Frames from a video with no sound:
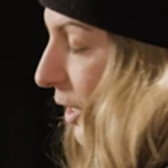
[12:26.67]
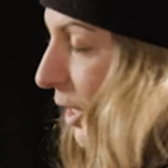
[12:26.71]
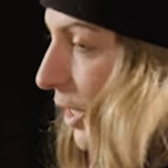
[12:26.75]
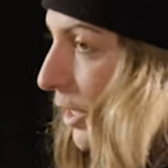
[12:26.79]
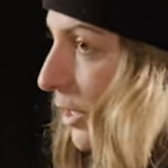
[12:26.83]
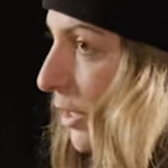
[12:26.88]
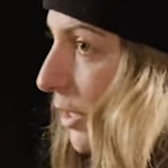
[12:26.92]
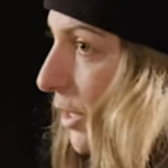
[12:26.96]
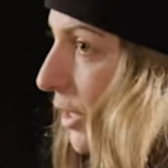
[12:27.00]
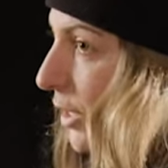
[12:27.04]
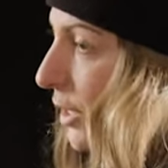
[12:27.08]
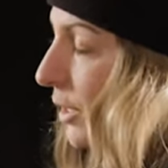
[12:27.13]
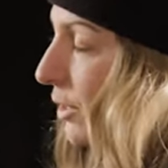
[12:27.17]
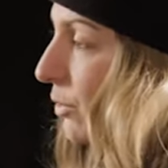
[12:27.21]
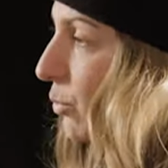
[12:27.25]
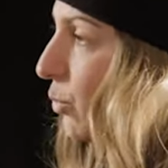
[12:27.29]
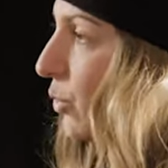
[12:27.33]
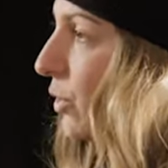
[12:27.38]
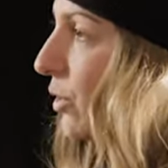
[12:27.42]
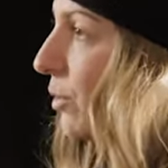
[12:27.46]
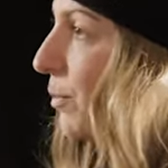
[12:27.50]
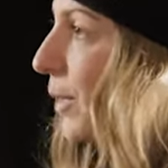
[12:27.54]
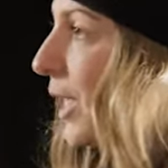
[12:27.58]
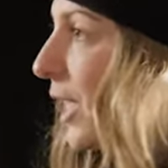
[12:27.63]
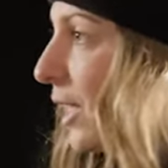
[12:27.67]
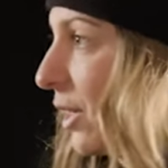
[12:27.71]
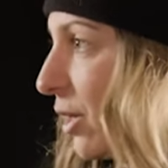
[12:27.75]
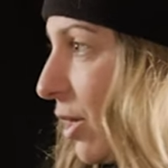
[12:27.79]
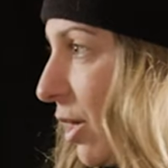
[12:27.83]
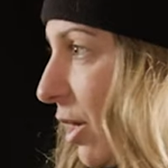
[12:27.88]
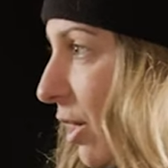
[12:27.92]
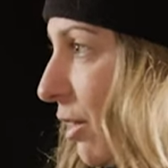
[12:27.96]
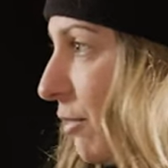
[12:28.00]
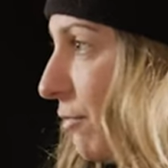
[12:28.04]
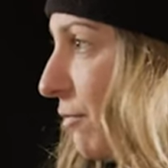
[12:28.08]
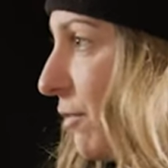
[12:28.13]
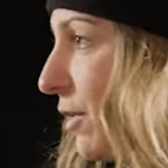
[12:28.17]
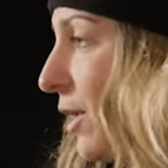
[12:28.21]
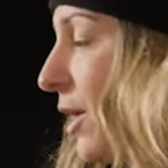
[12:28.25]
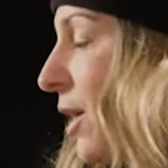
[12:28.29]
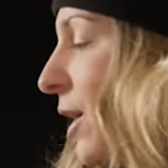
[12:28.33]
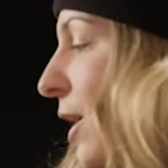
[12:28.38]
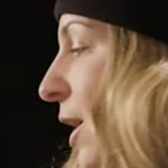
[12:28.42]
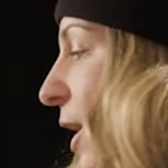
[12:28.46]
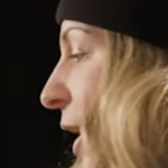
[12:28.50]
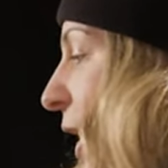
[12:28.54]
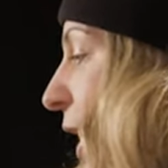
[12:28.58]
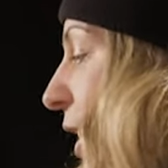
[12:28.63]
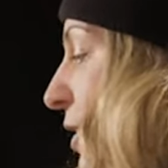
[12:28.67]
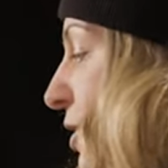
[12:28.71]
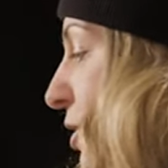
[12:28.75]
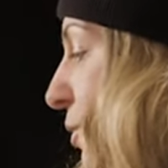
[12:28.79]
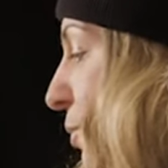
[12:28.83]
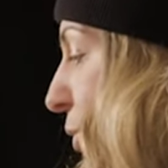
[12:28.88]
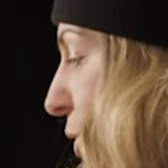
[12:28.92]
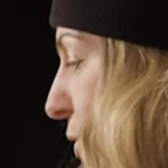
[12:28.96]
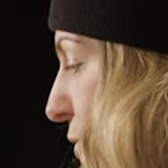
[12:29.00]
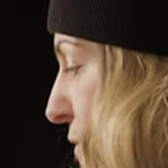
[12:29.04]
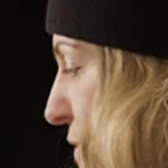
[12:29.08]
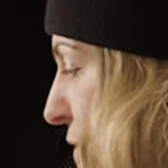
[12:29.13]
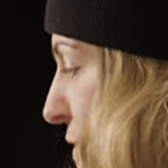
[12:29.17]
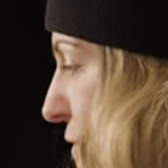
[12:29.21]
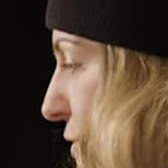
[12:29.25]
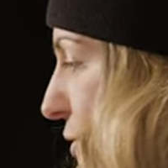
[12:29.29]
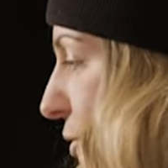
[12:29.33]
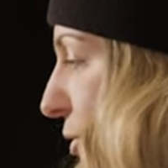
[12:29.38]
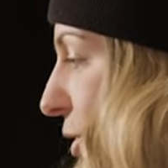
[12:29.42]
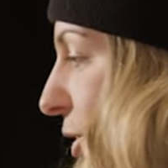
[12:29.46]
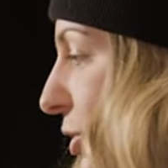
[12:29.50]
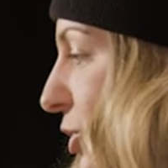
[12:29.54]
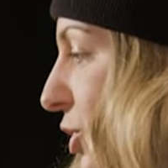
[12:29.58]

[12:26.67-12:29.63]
and it will back off. As opposed to the